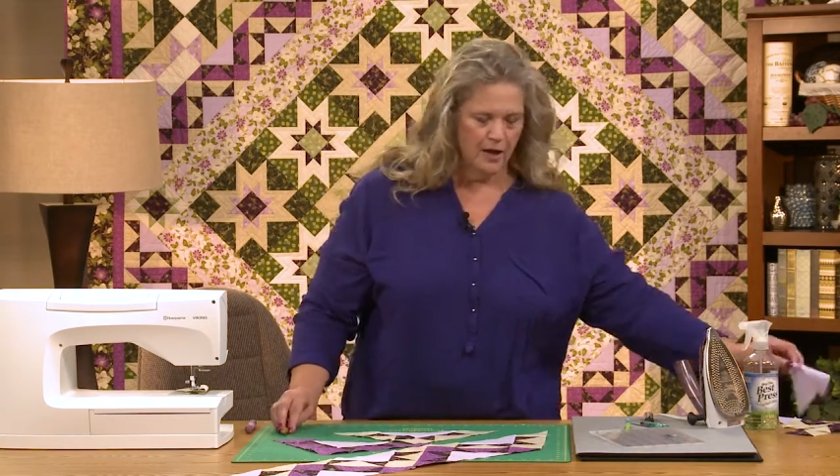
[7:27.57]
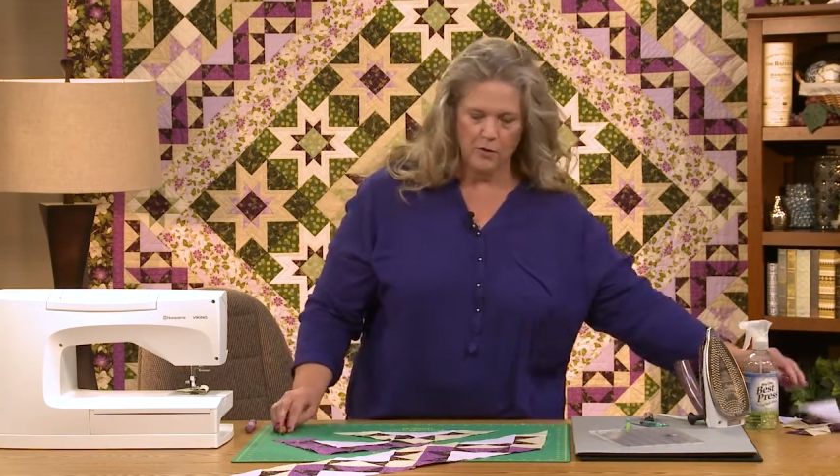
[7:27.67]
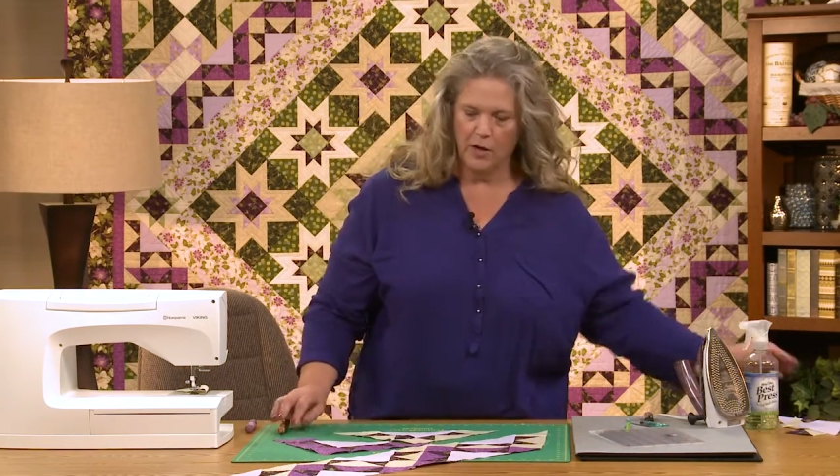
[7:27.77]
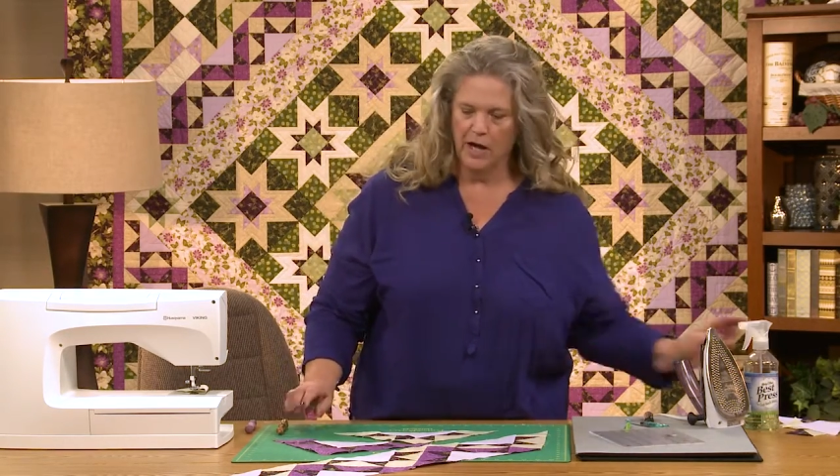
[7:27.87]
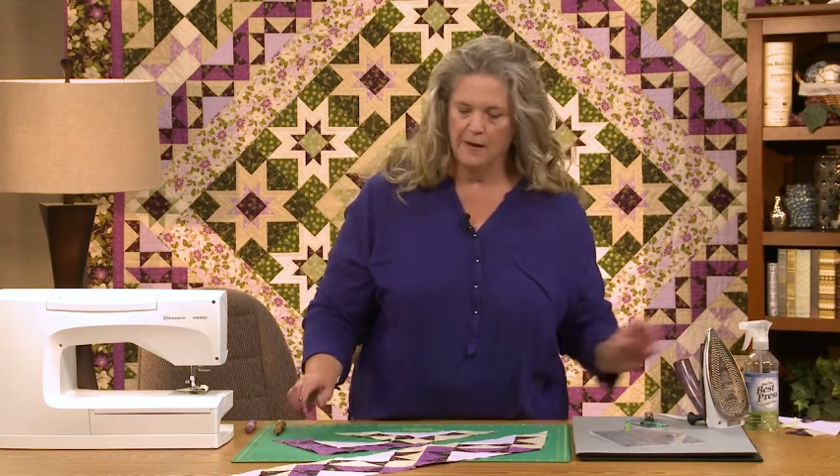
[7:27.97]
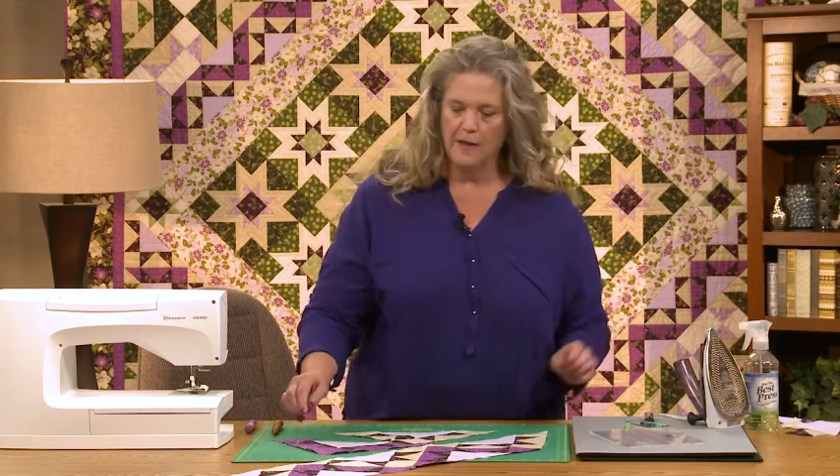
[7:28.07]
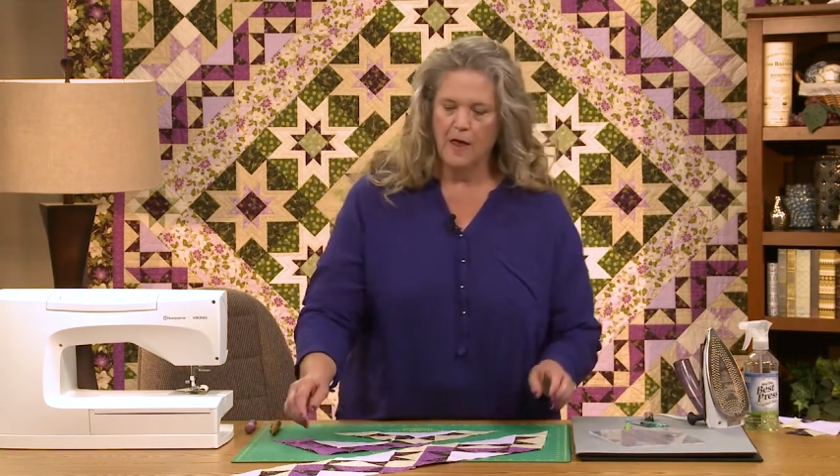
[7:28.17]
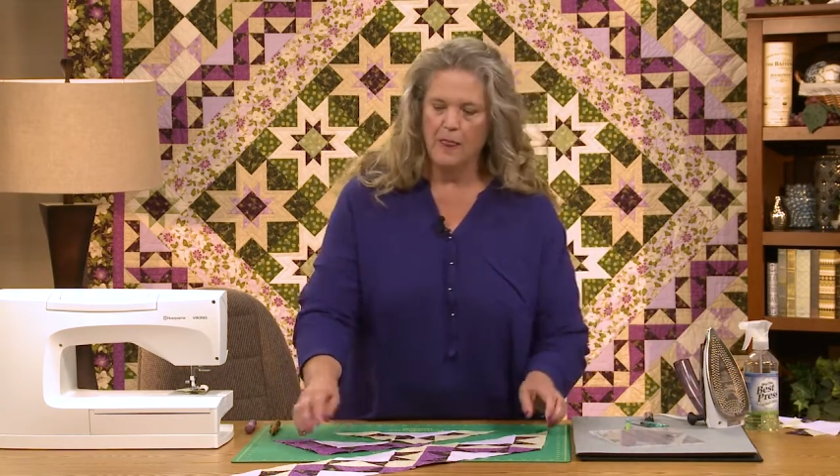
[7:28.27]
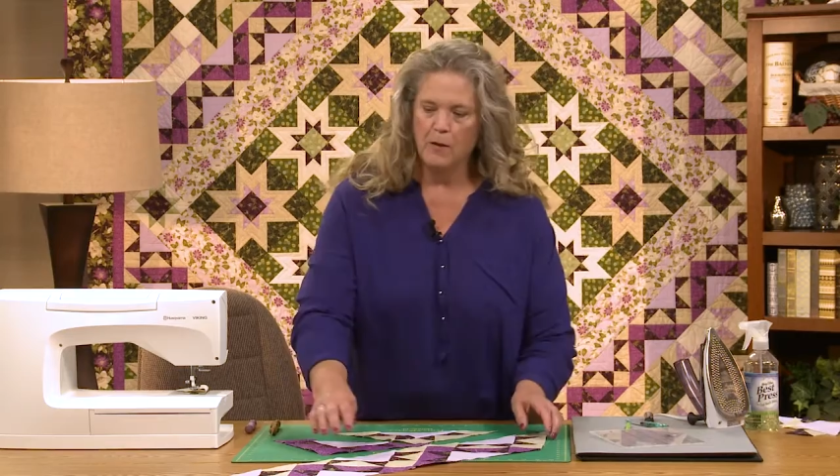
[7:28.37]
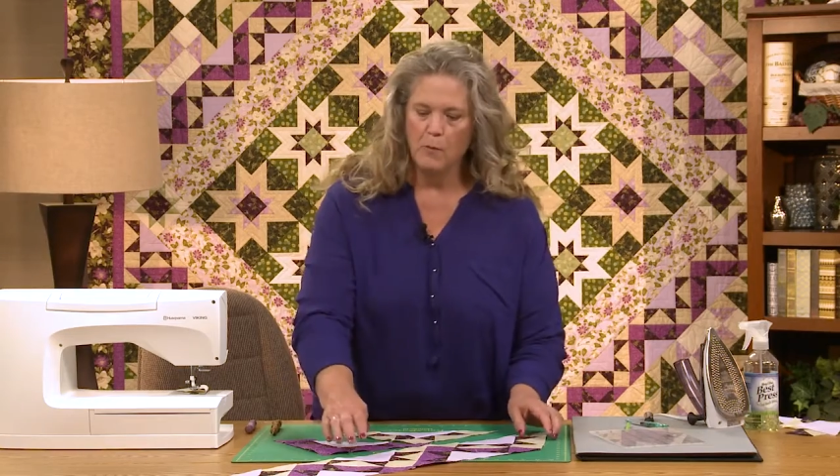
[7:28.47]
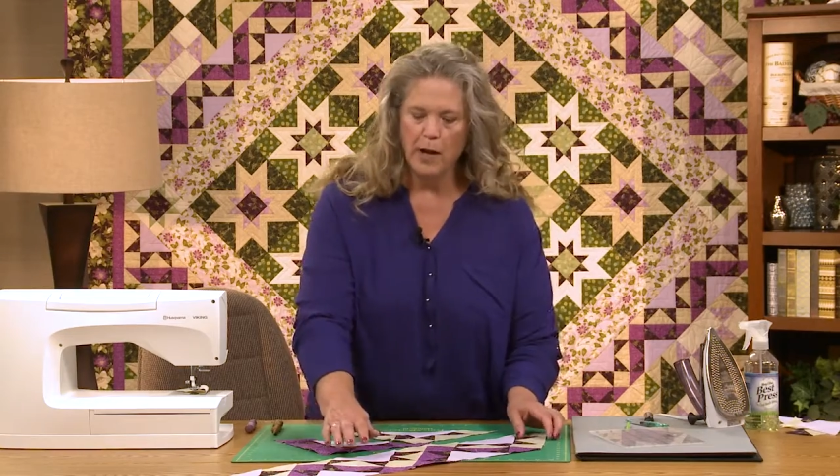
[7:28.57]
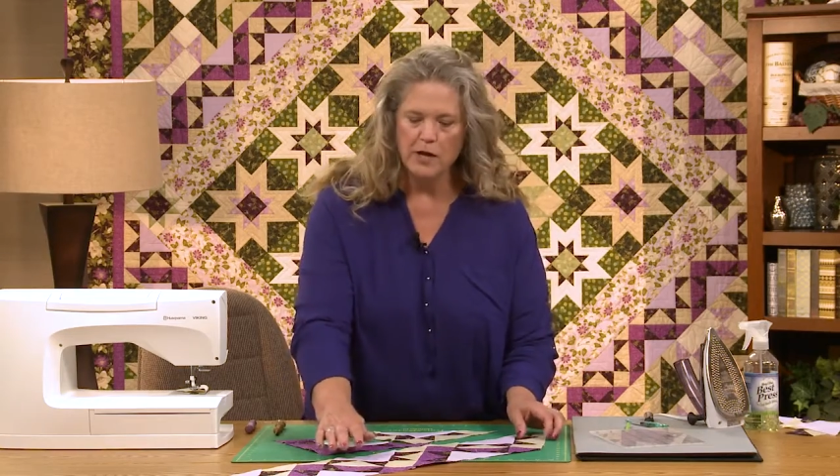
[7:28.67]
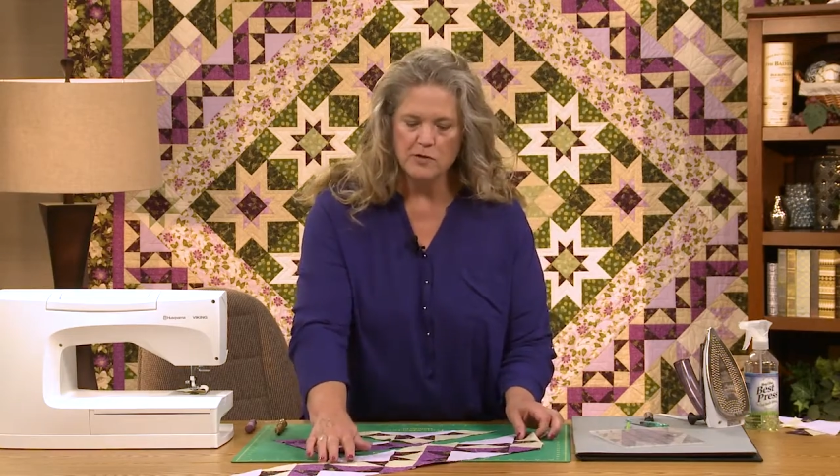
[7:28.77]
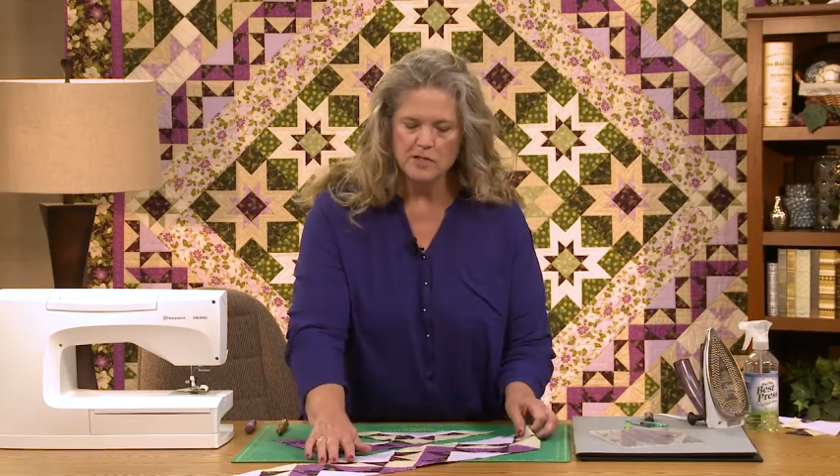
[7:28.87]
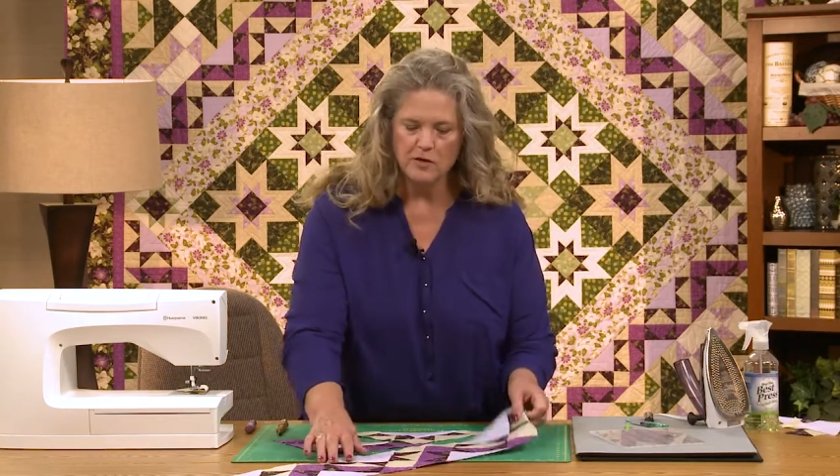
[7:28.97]
Okay, the way
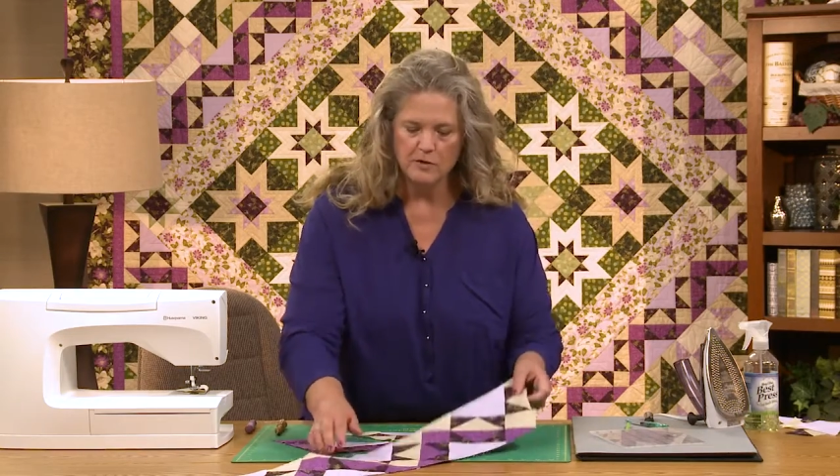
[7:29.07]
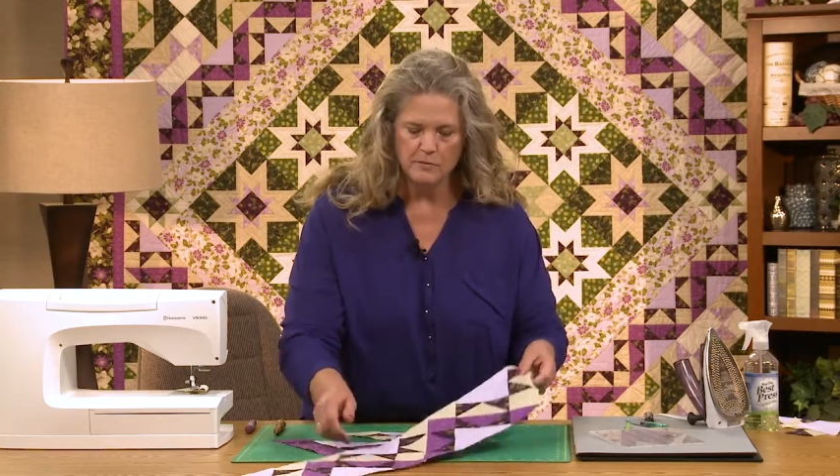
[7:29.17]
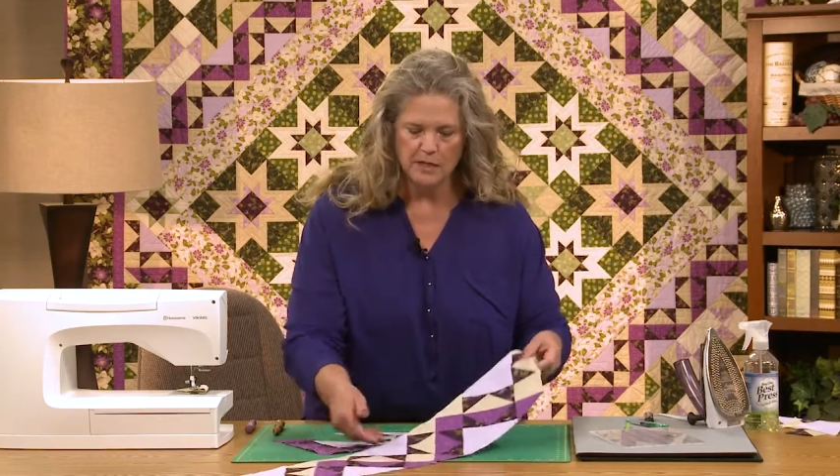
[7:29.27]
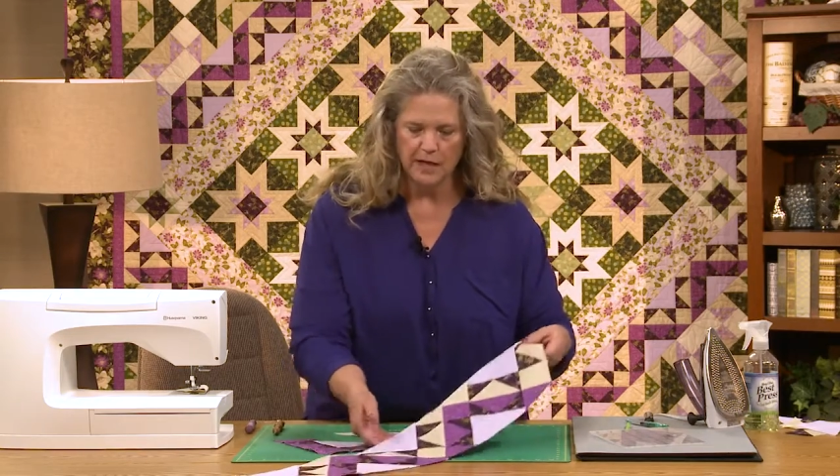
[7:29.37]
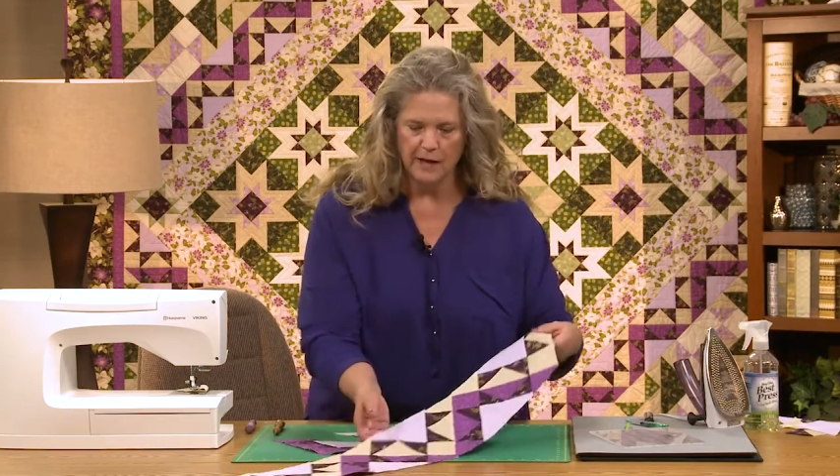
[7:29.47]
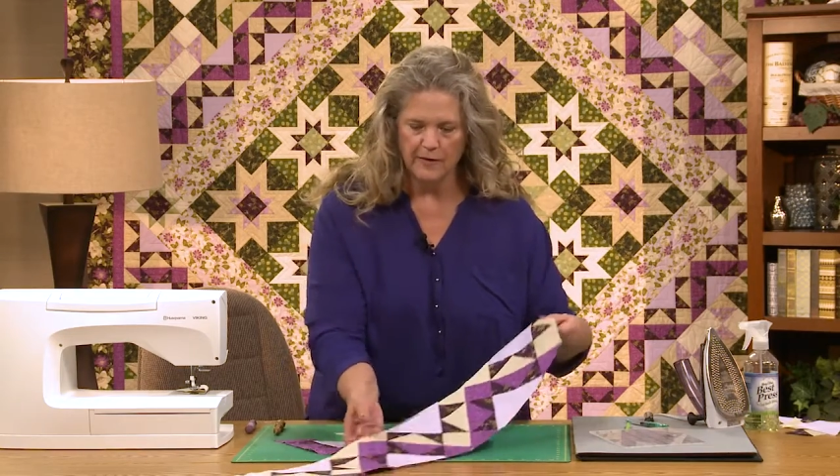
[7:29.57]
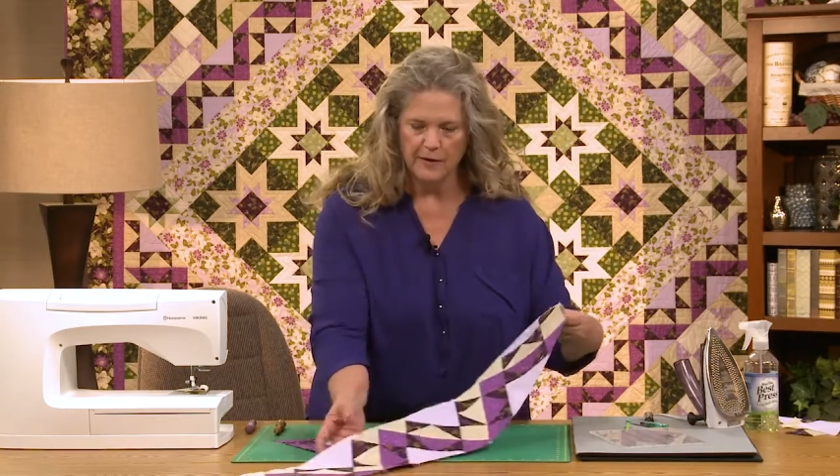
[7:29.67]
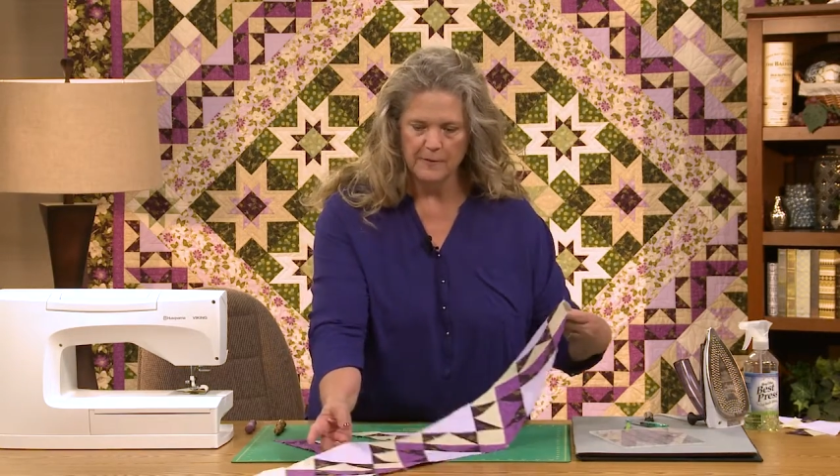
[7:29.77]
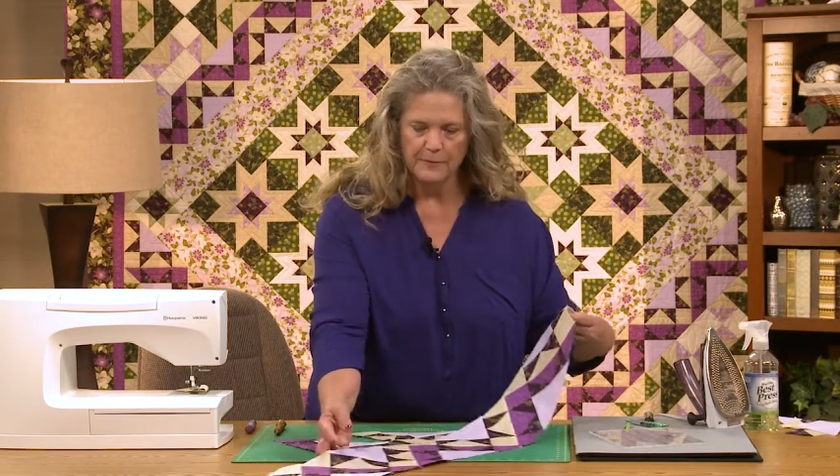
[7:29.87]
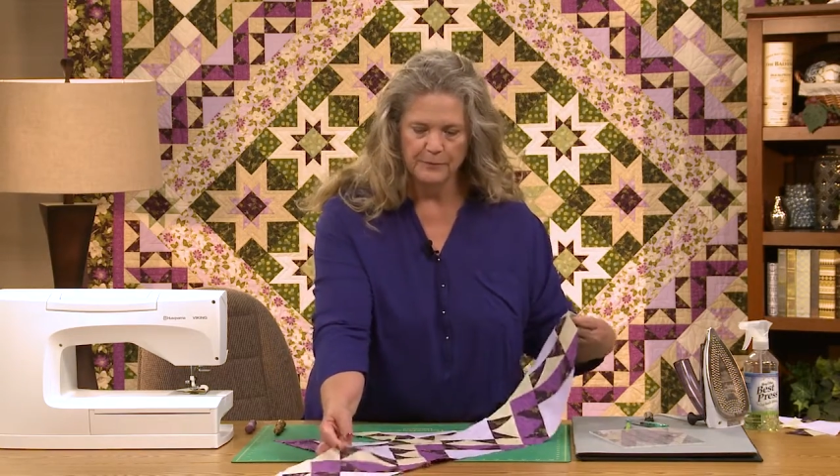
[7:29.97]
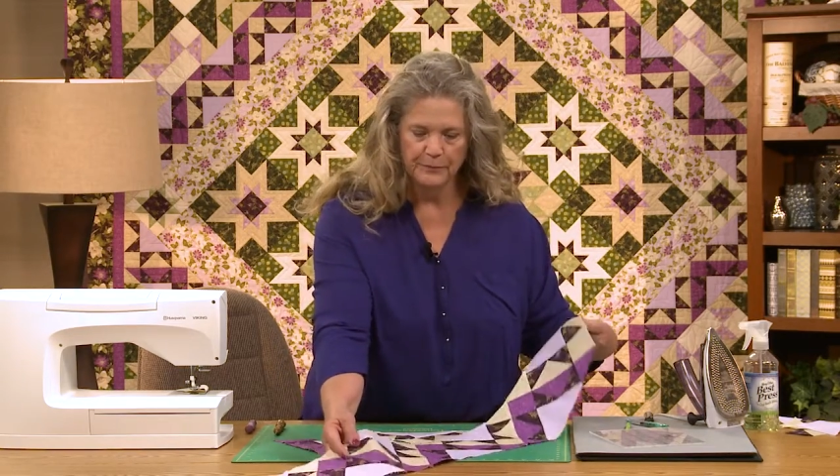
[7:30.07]
you sew them together